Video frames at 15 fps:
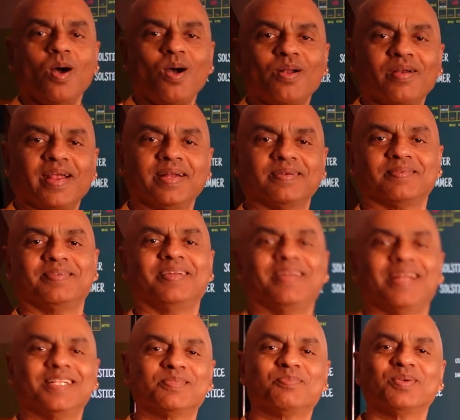All right,
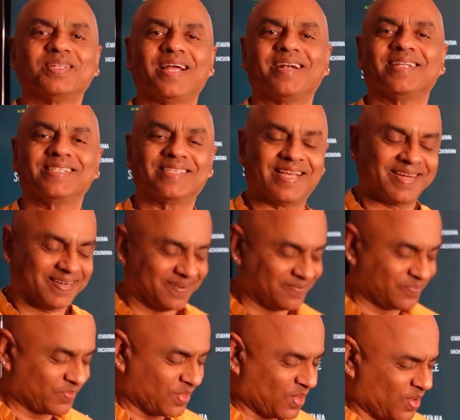let's put that aside.
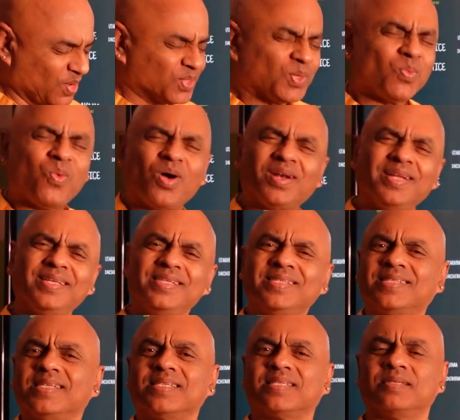So what
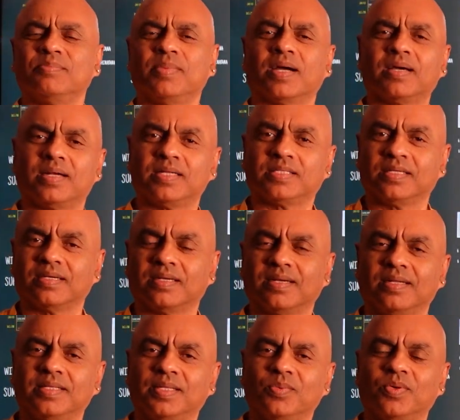is this Makara
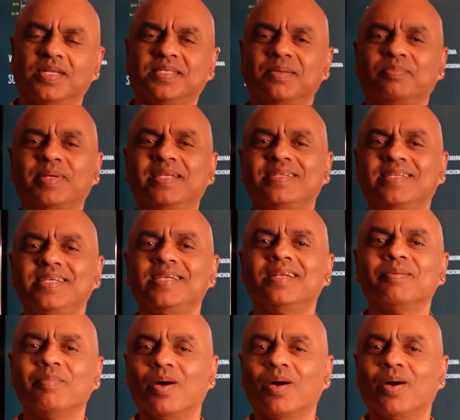Sankranti? What is the big deal